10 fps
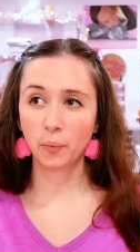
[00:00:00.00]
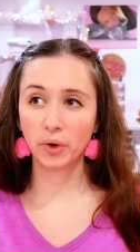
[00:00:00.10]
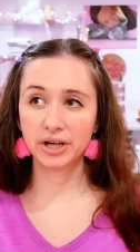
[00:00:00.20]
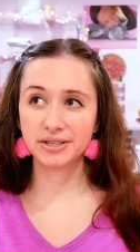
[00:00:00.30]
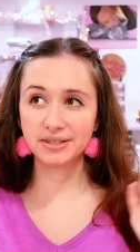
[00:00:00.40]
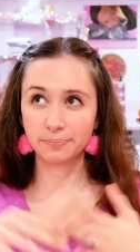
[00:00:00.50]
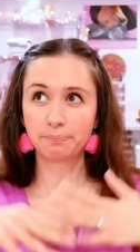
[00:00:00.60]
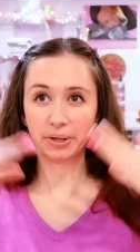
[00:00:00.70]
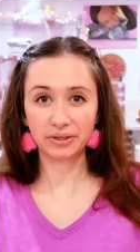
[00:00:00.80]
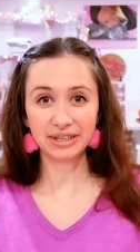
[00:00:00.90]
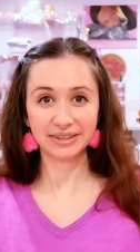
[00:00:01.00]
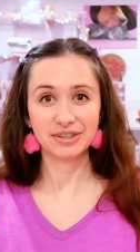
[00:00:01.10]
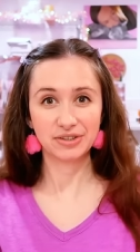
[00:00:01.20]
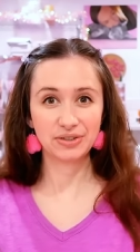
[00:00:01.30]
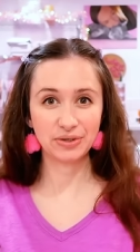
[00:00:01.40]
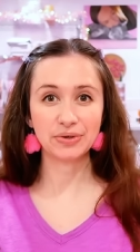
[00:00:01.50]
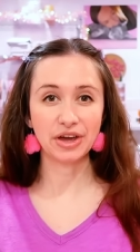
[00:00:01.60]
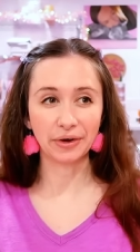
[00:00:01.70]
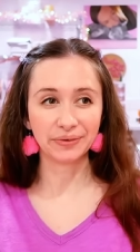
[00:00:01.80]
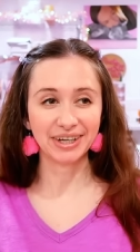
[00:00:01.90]
was building this
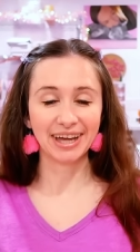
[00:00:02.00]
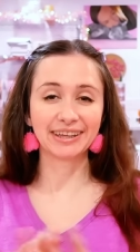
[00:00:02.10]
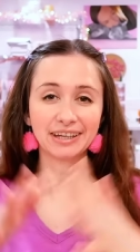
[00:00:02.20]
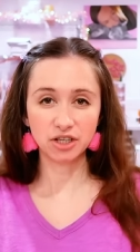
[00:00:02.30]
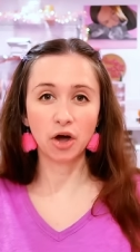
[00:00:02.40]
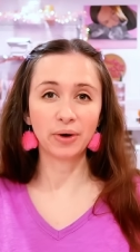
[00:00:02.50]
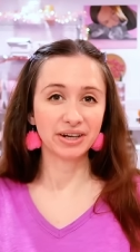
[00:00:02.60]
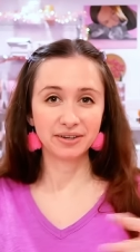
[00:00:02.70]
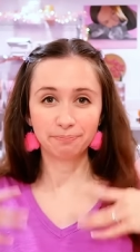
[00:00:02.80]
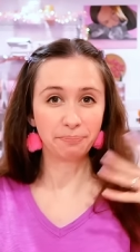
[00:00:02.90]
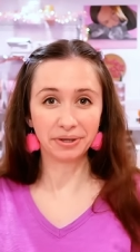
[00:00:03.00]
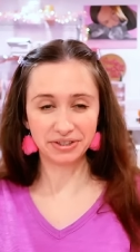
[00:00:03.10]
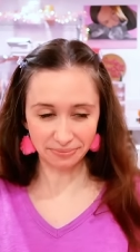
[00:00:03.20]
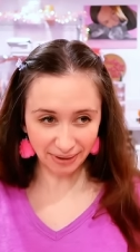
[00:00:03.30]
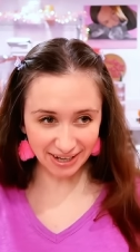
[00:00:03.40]
studio. And like, no, I didn't build it